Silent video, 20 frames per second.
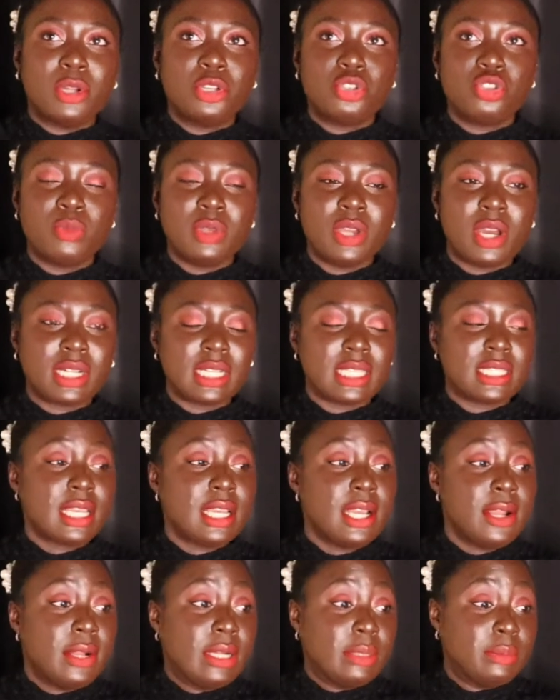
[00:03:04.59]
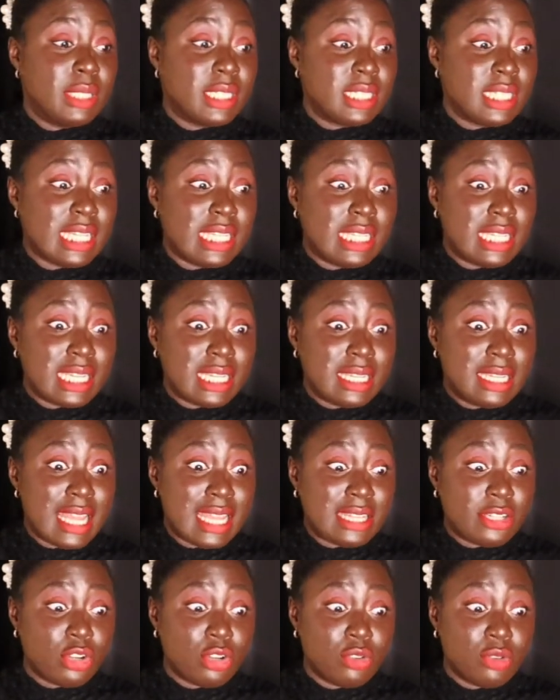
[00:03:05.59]
But to be honest, Brittany did
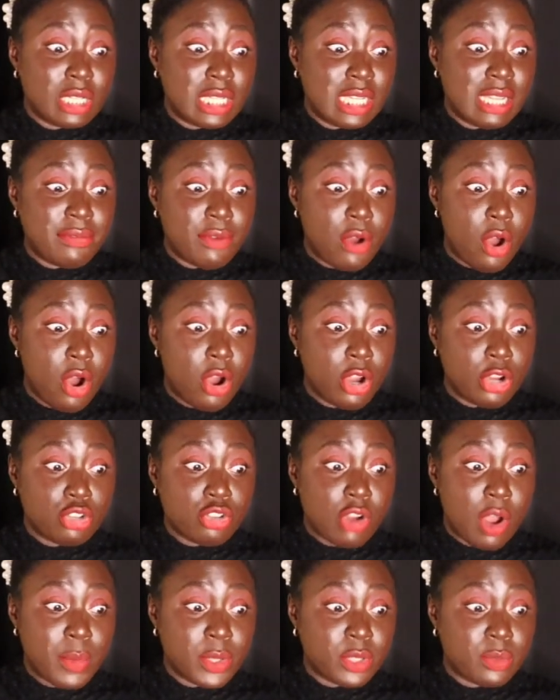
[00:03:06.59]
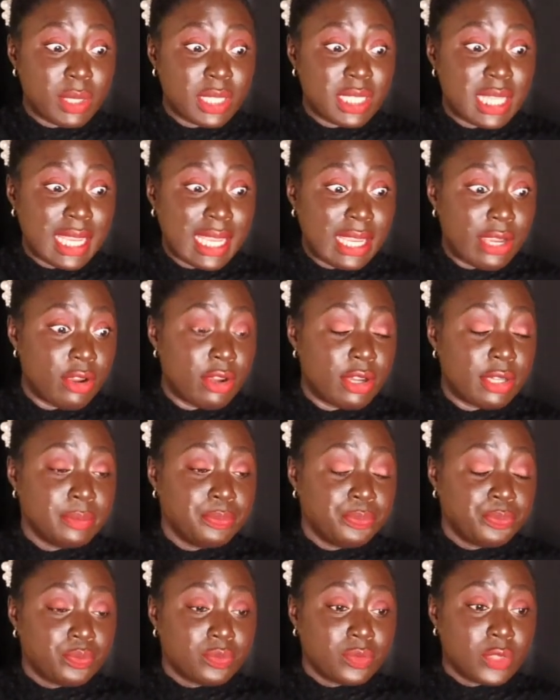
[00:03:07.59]
let her relive all her traumas by taking
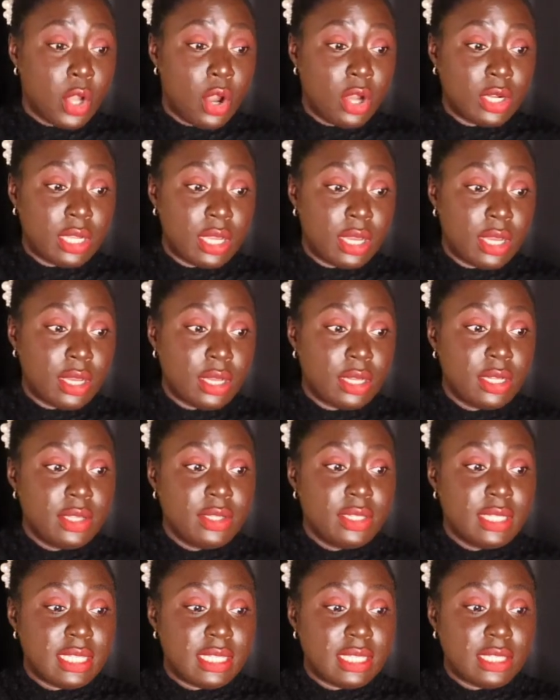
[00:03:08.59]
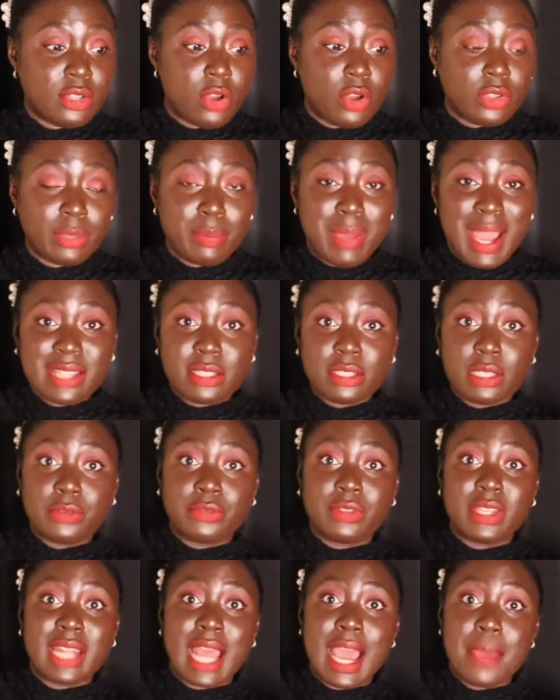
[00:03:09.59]
her on a this is all the bad
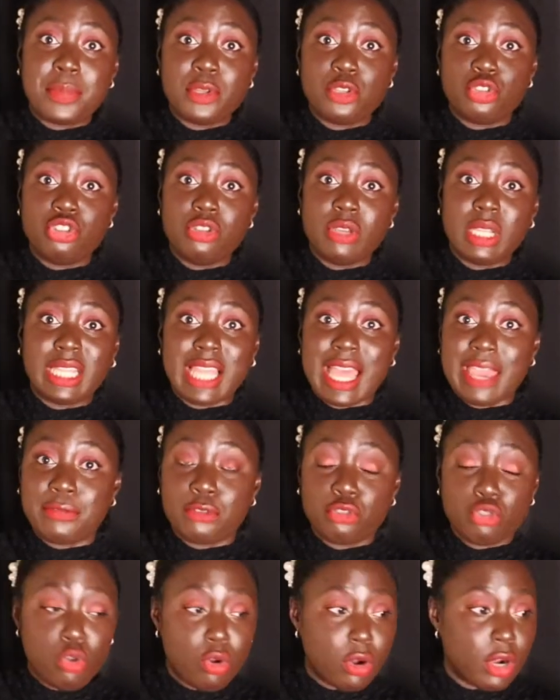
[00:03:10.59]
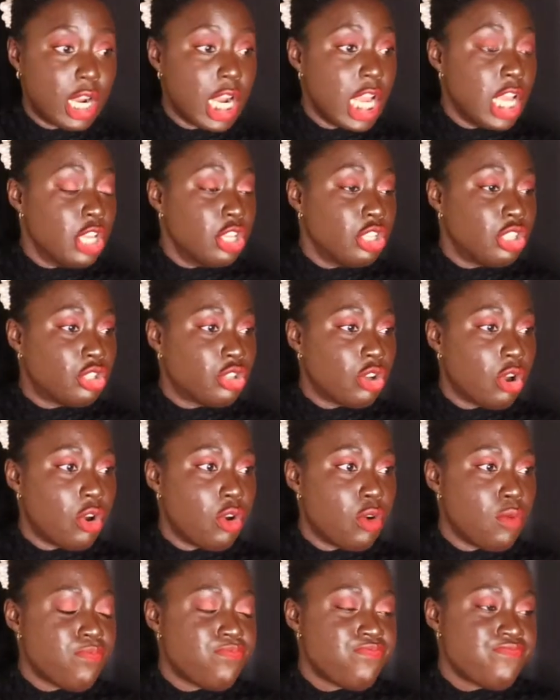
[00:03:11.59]
stuff that happened to you in life tour.
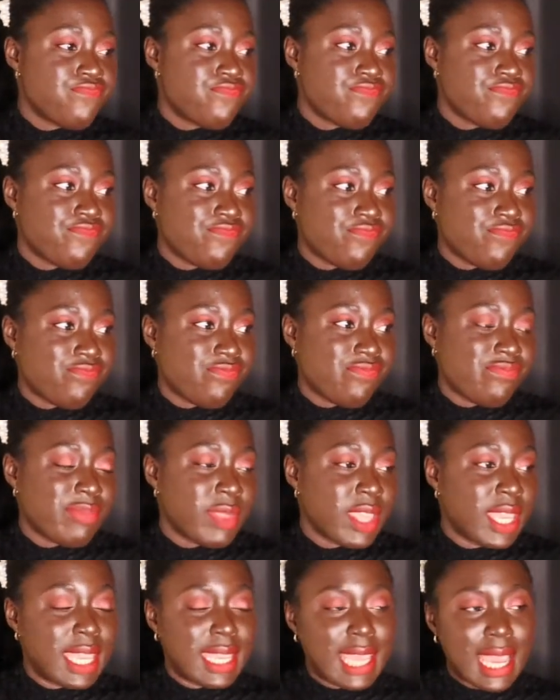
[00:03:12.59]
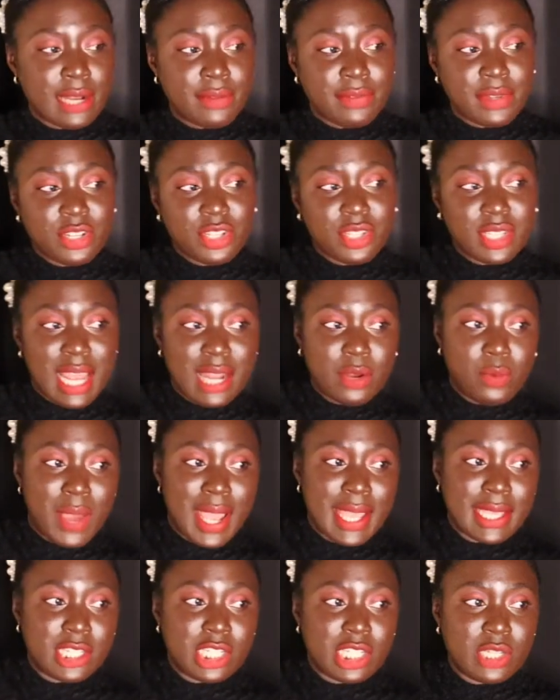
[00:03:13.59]
So, can kind of understand
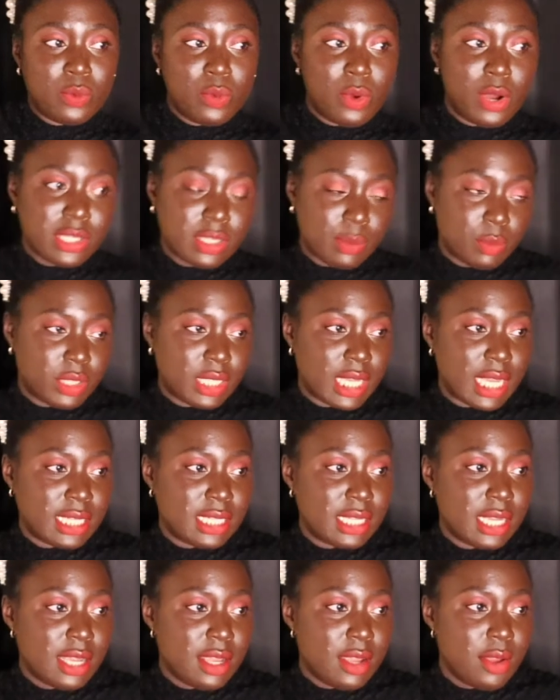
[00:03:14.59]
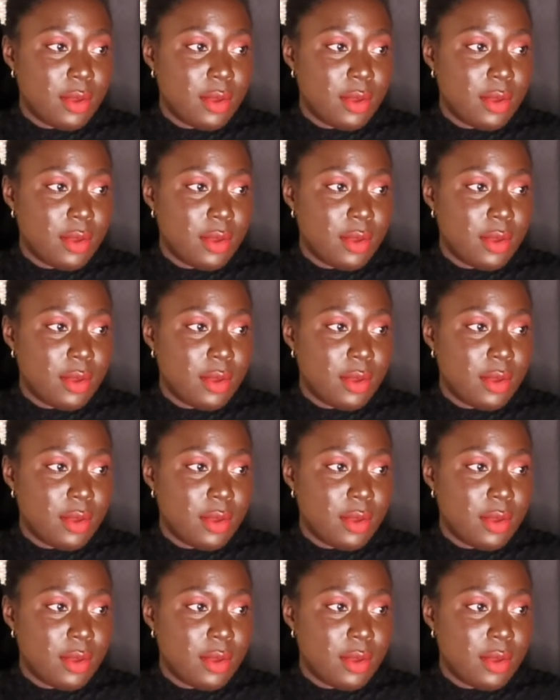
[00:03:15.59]
why she was upset.